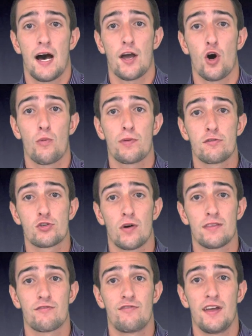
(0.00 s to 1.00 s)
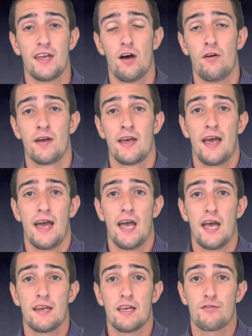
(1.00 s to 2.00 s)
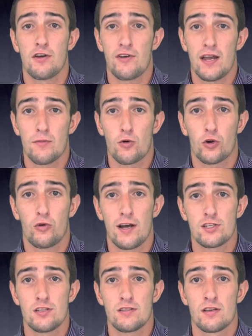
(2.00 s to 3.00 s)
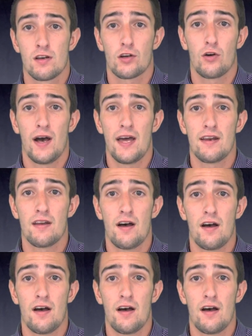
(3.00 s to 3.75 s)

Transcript: I hope you enjoyed the video, and if you have any more questions, go ahead and